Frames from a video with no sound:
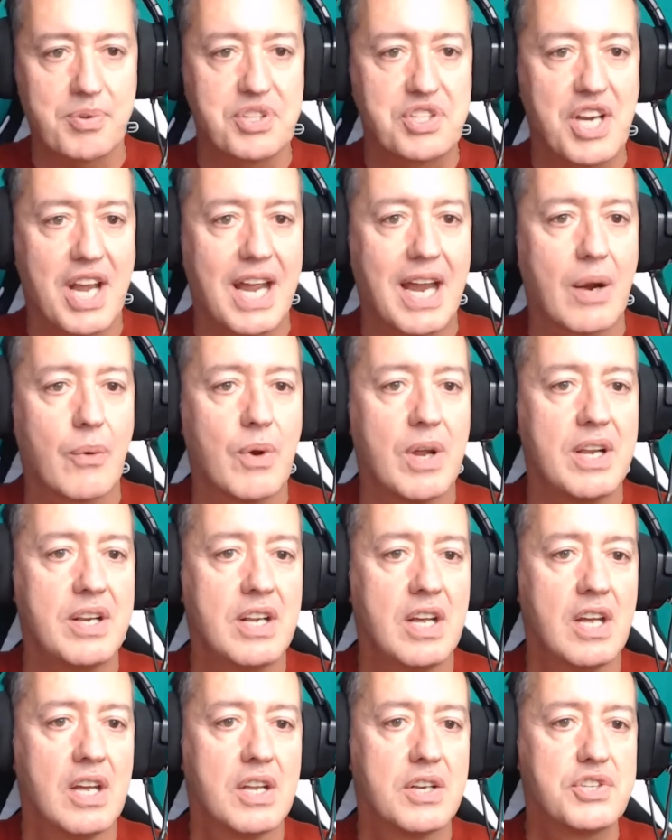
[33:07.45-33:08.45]
sharing,
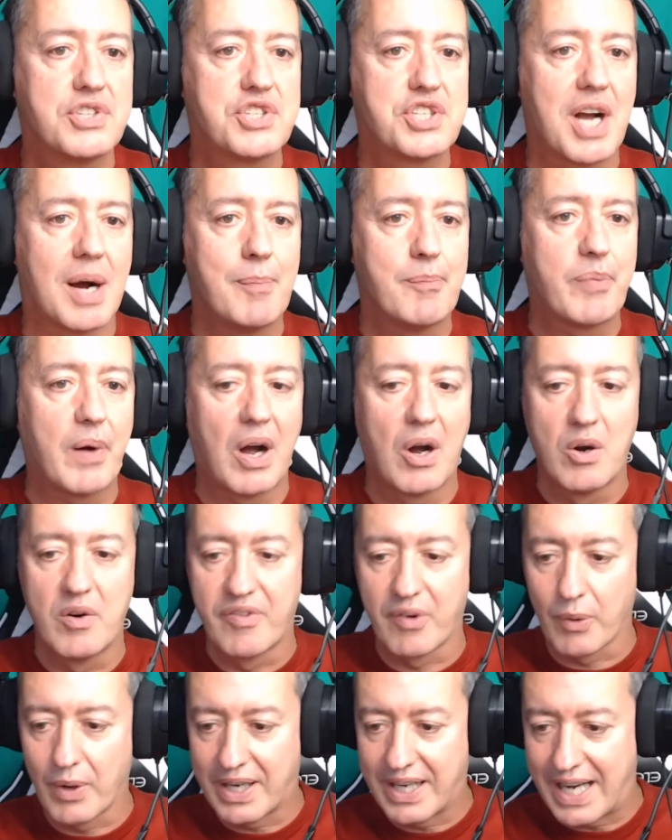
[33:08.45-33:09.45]
jump
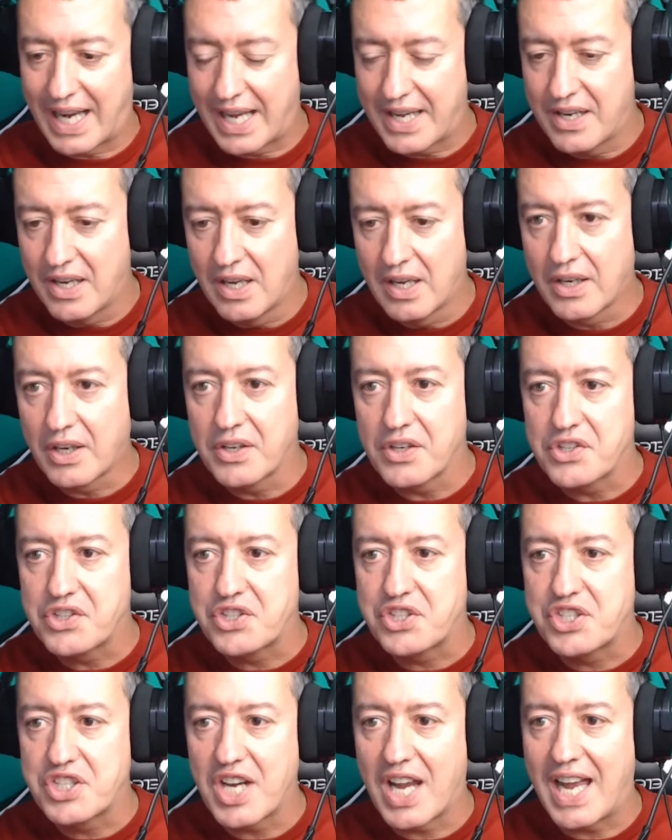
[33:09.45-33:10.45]
over again, going to
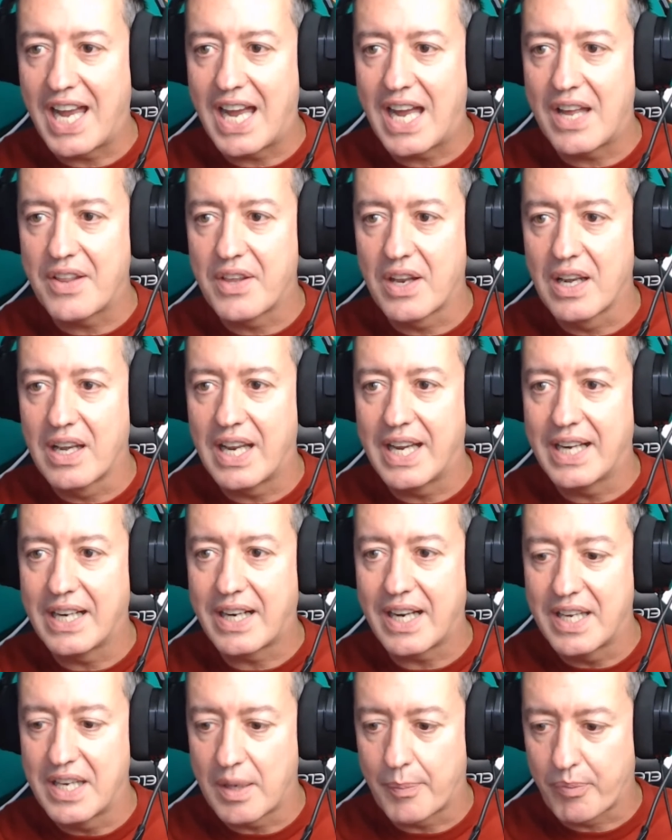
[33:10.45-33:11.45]
share the link
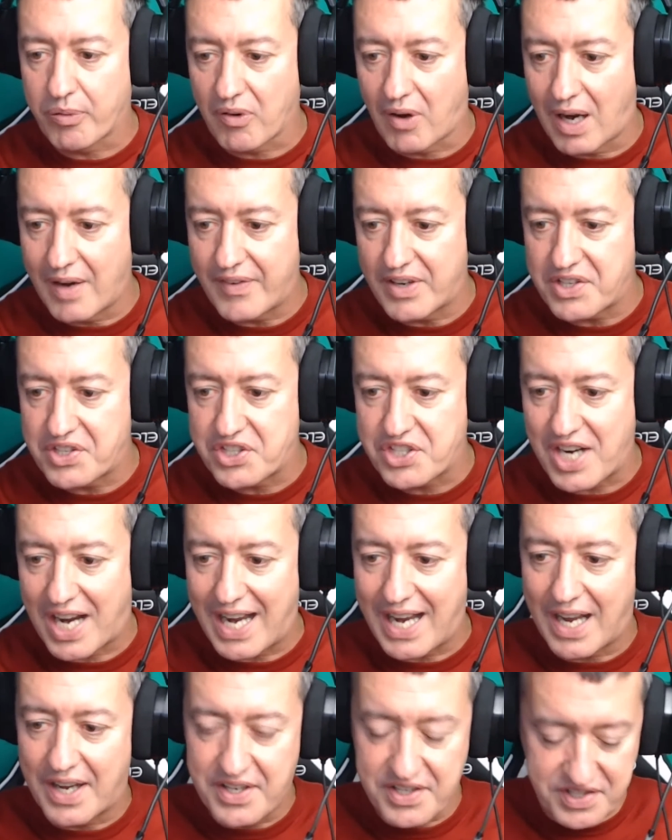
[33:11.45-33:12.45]
in the private
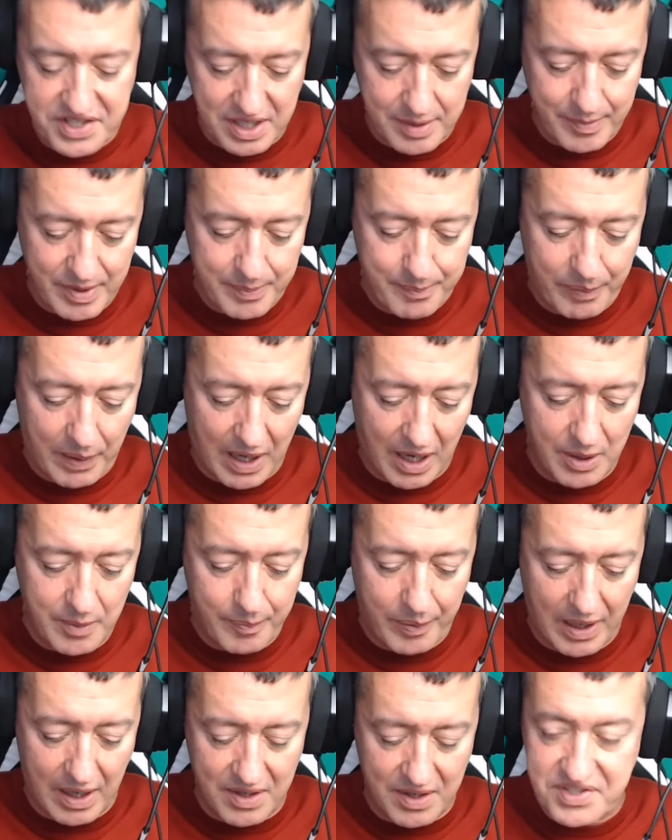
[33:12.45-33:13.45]
chat, and it's going to be
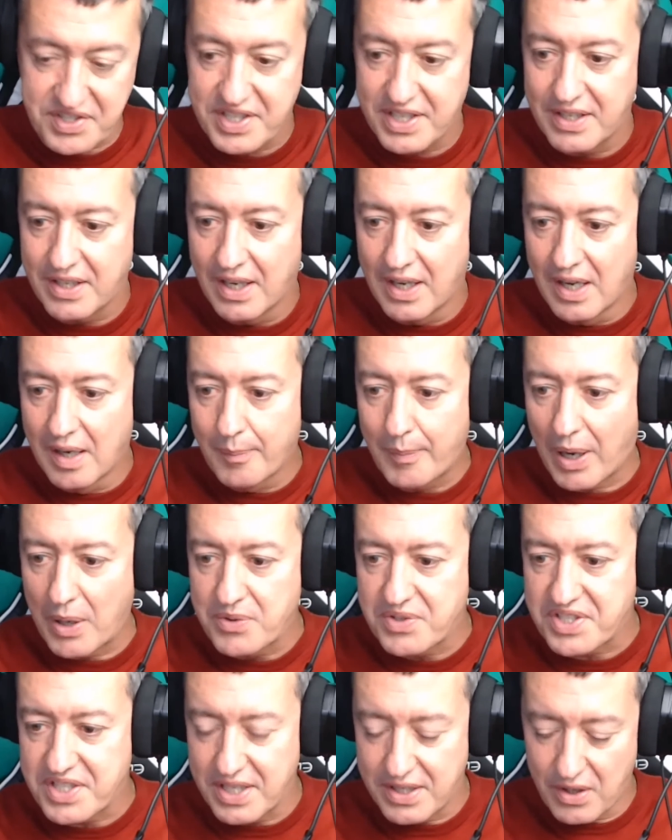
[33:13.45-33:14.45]

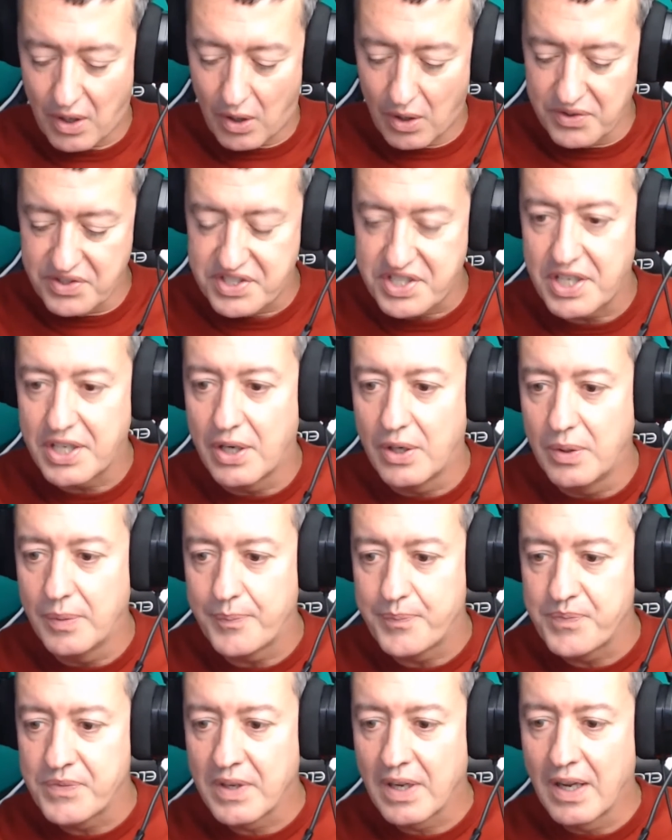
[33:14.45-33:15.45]
posted onto you.
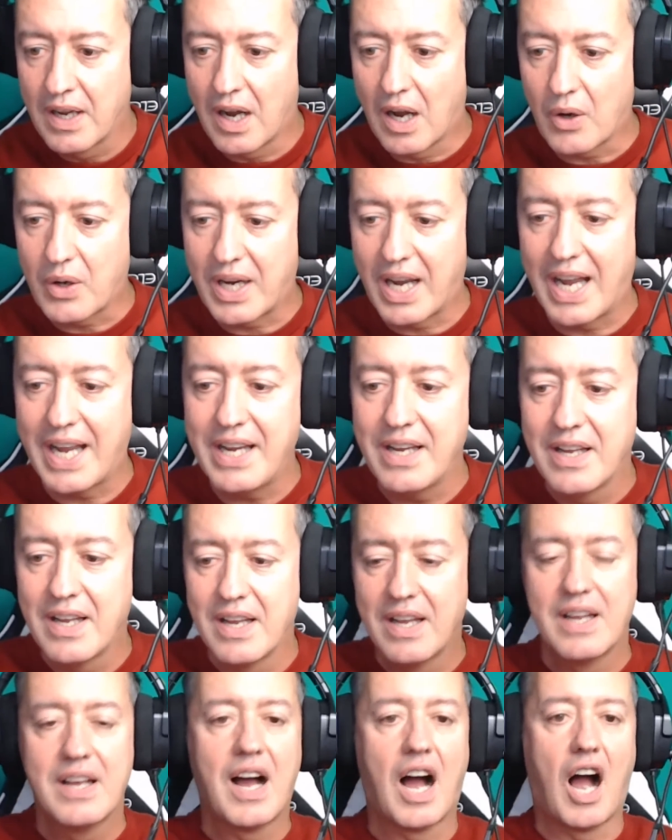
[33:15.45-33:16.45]
Okay,
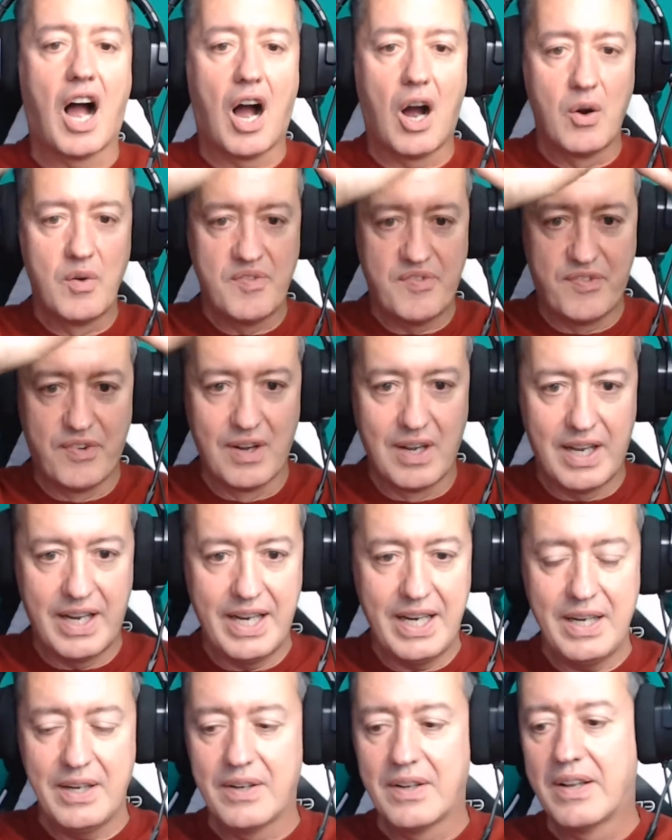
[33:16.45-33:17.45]

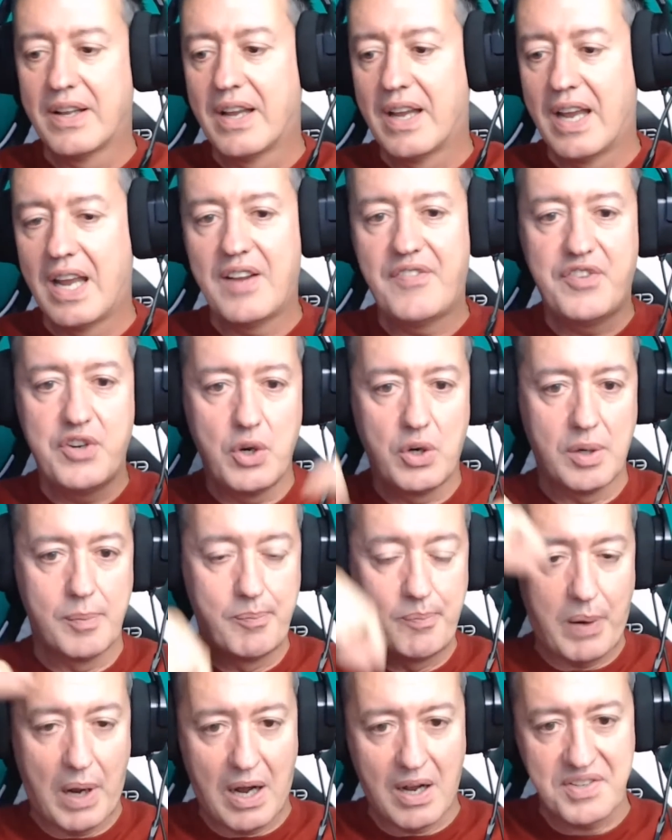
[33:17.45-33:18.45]
hopefully, if you can
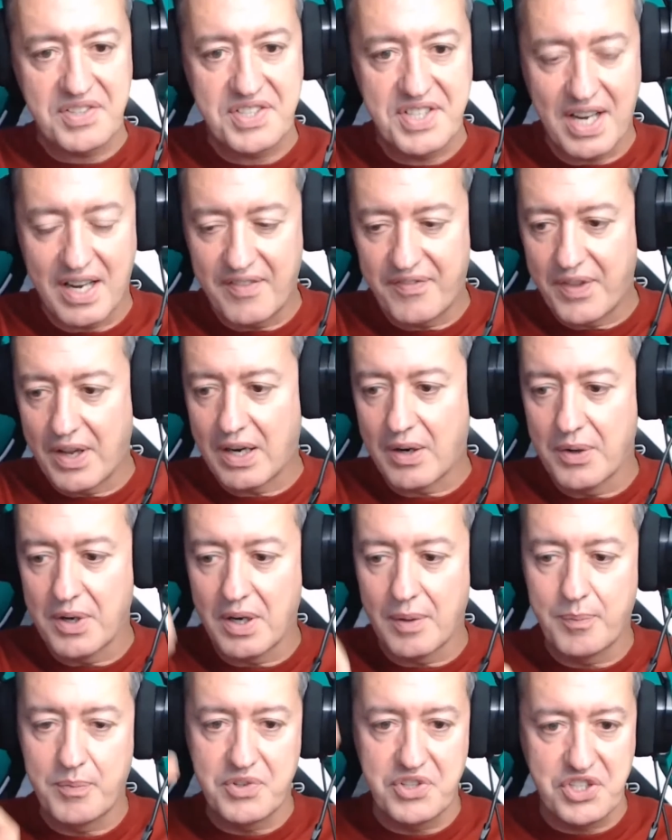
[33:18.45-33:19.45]
pass that, if they're going
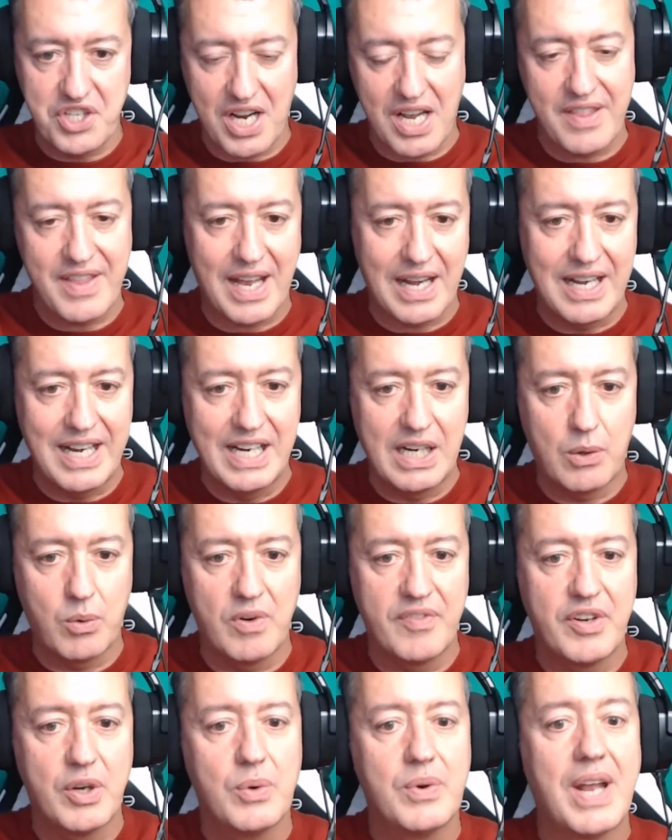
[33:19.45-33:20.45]
to share that link
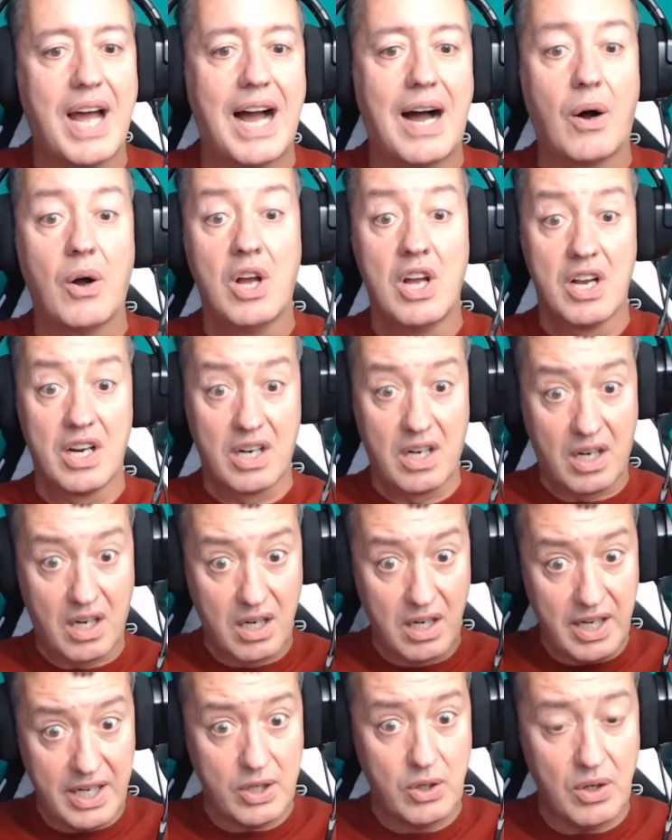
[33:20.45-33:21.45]
with you now,
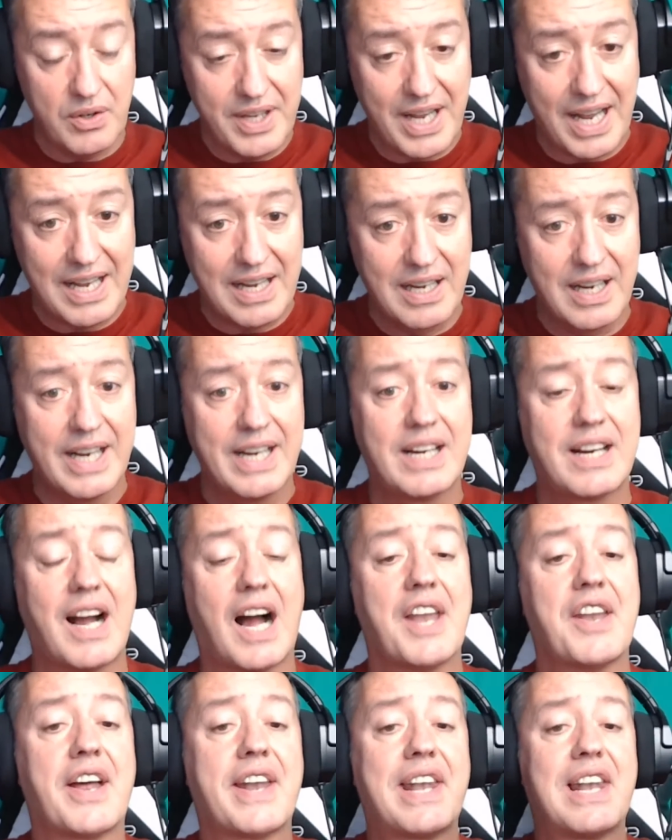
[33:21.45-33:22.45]
click on that link,
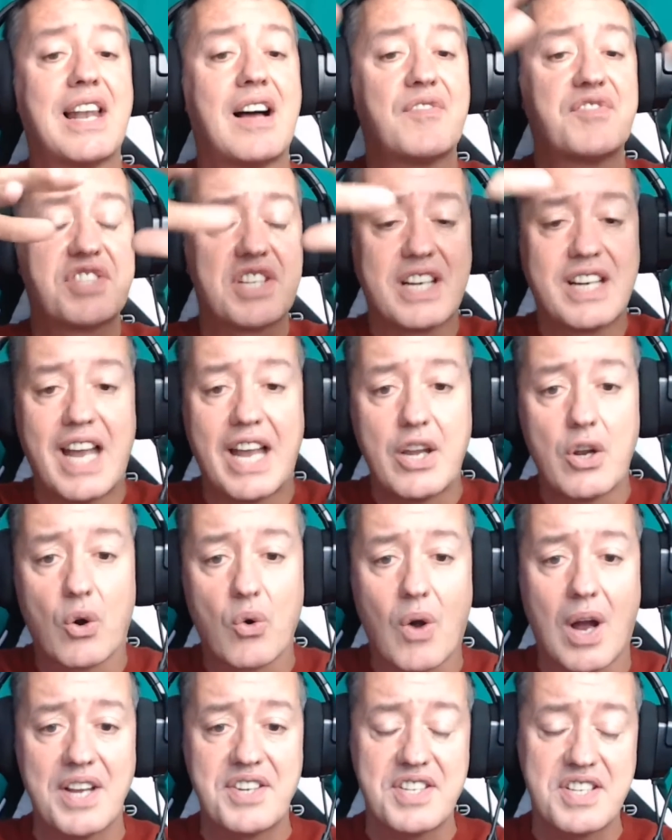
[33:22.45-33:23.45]
and I'd love to get your
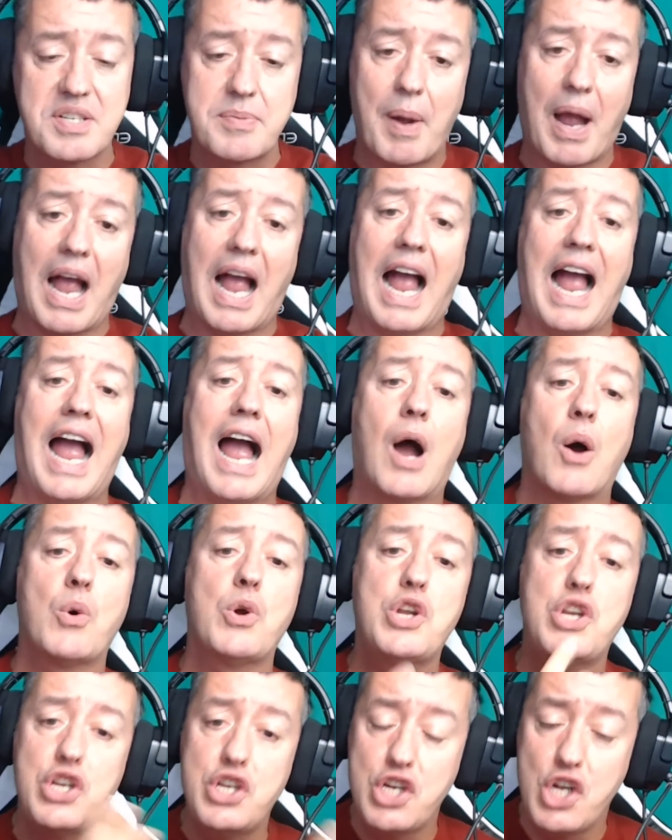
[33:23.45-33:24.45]
ideas about how
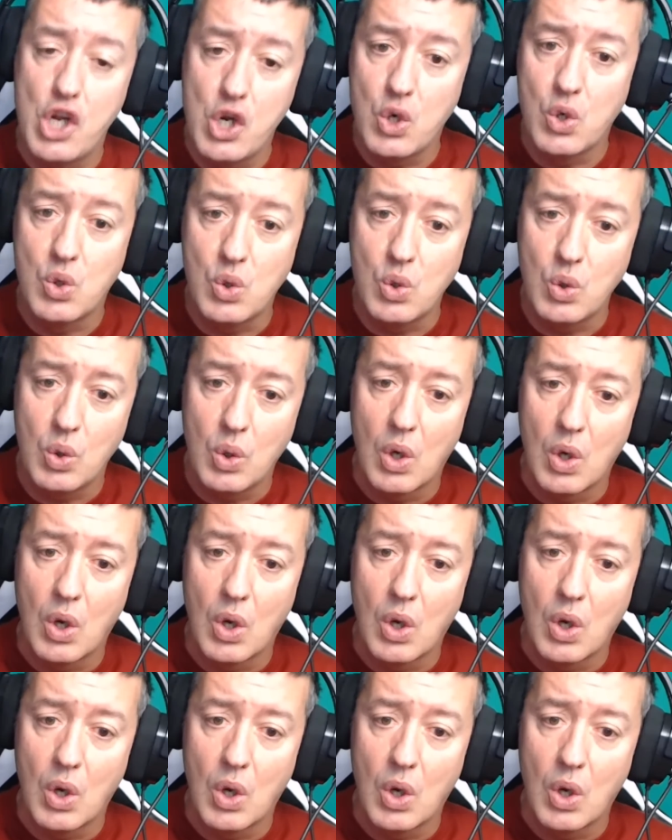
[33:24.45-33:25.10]
you